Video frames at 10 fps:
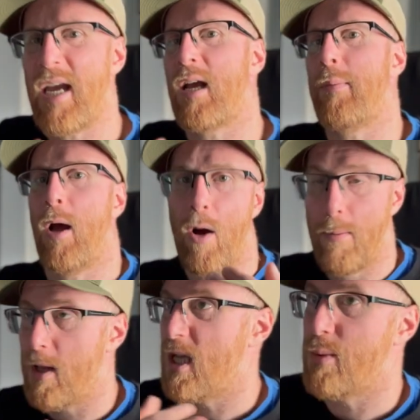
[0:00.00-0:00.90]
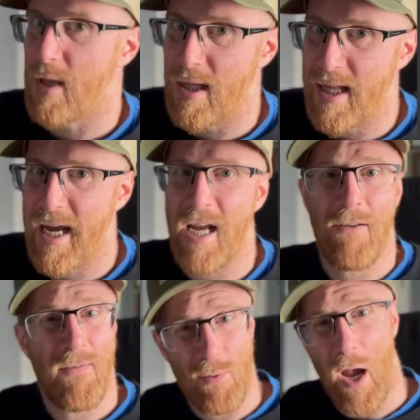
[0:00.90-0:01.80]
It can be harmonized with the lead,
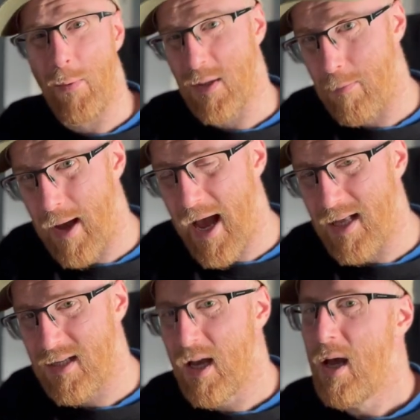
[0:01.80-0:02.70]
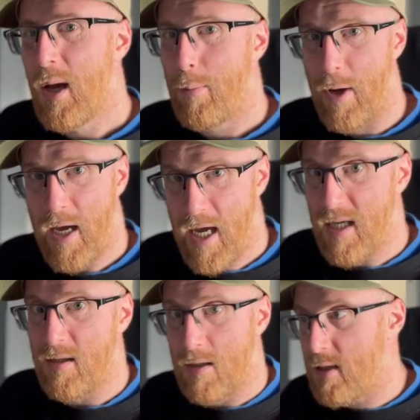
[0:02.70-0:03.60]
filled out with some pads, but it
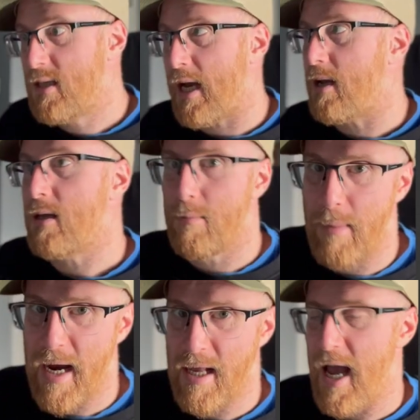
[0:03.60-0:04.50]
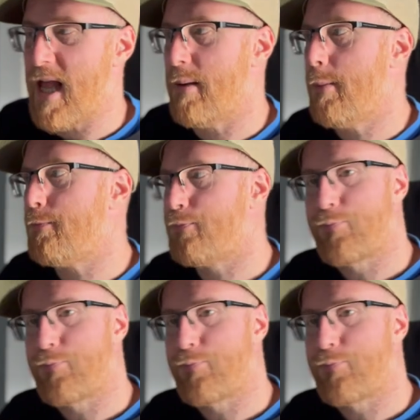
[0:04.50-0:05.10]
is the second main element.